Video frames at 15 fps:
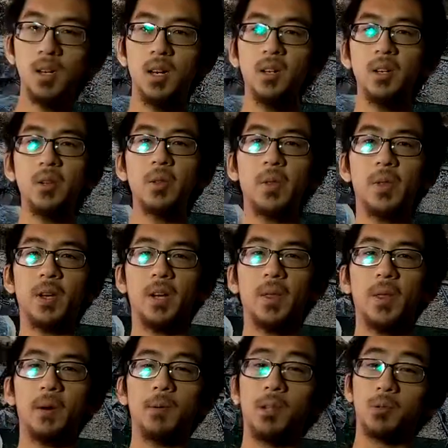Another thing I
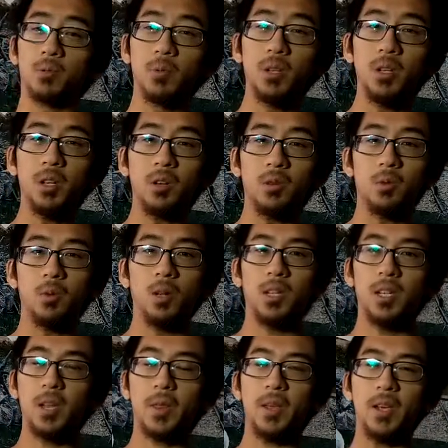thought was really cool,
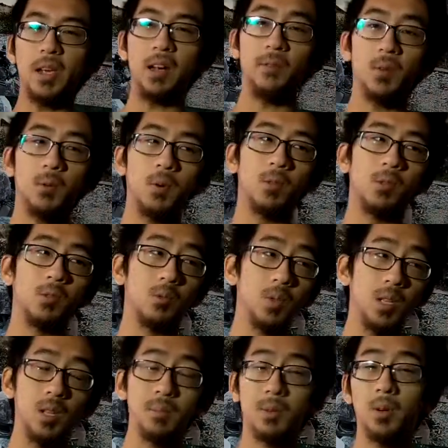and I think everyone was
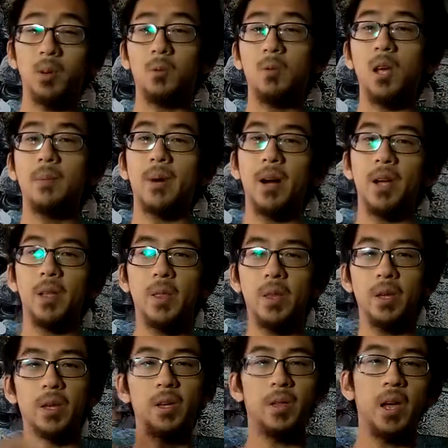really blown away by
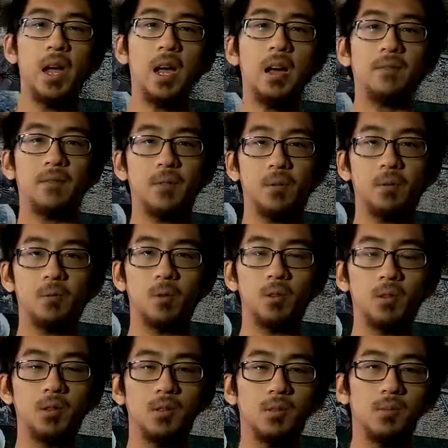in the
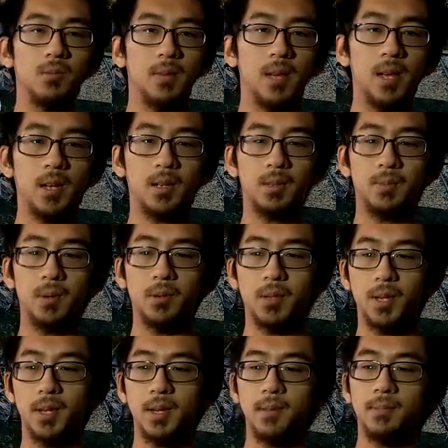afterwards
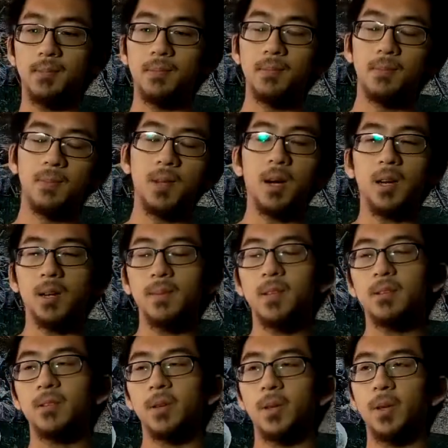expose
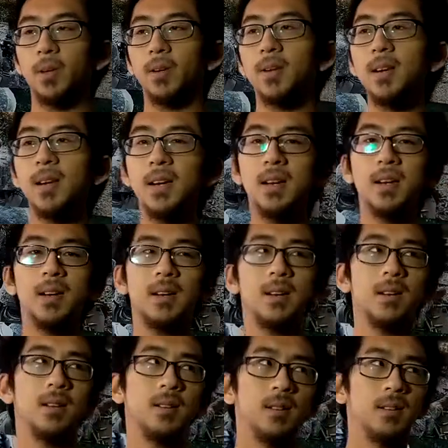documentary thing,
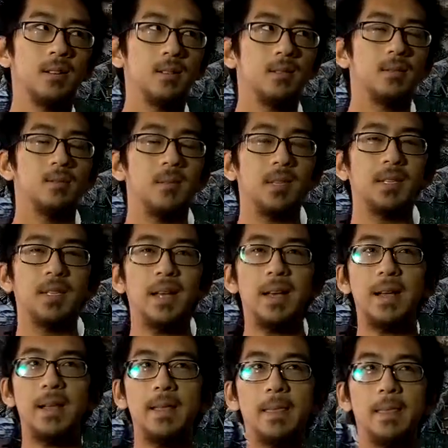was
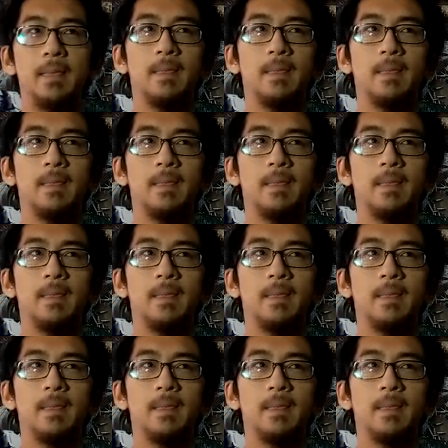that